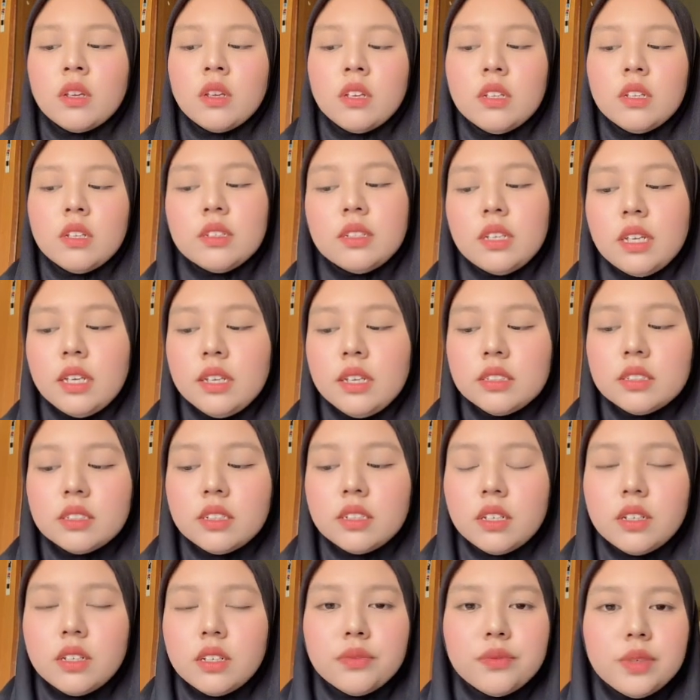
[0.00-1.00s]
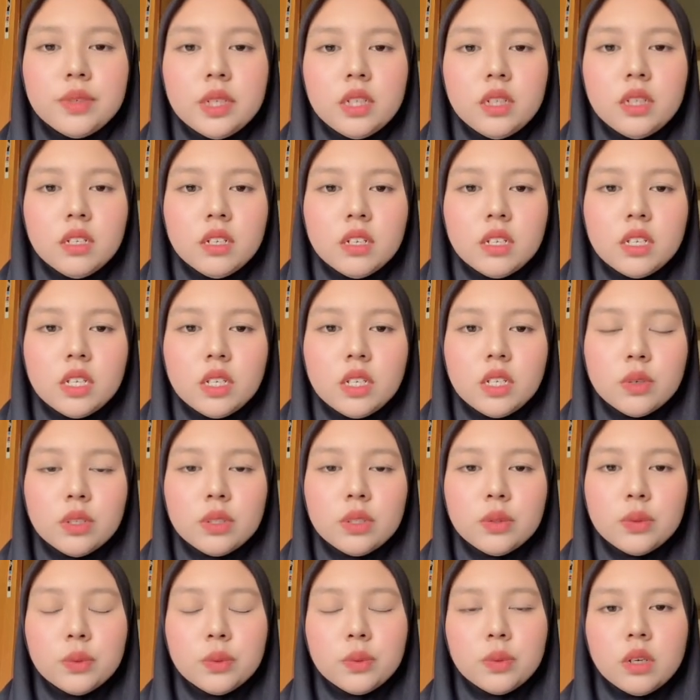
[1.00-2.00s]
Next, V equal
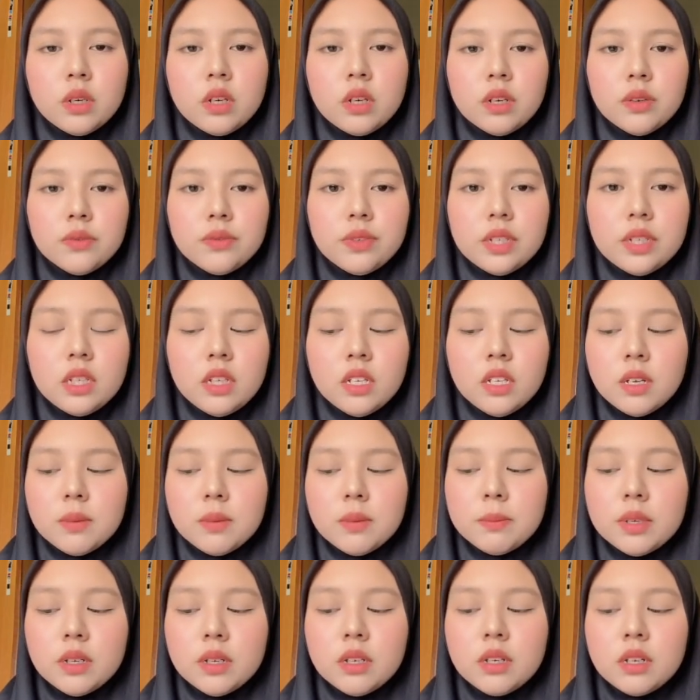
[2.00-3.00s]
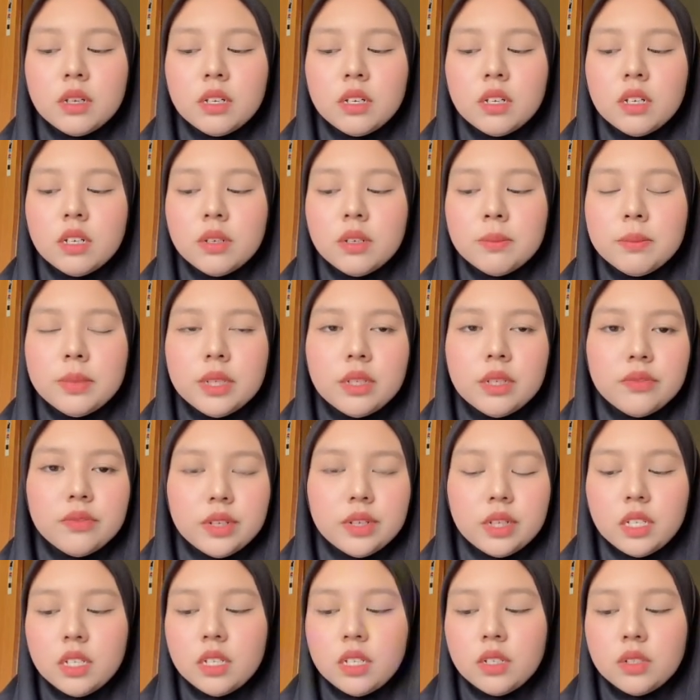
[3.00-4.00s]
to V per
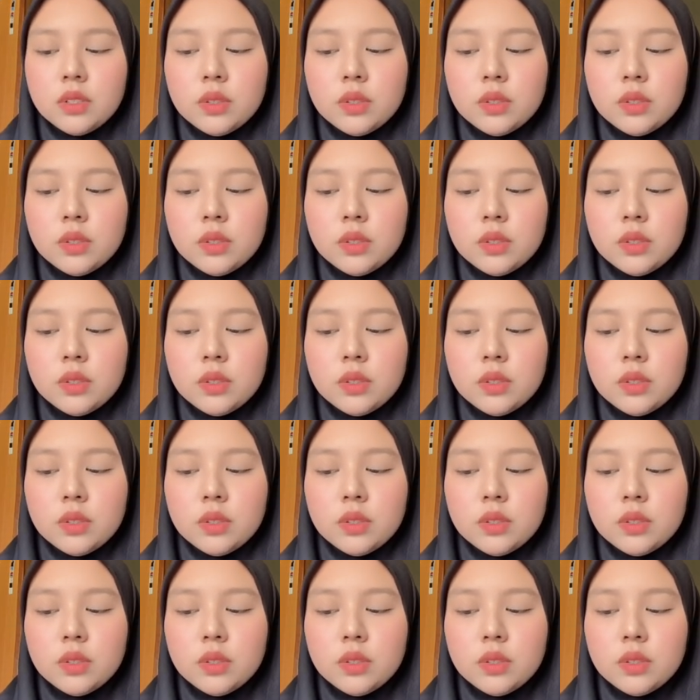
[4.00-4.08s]
BVD.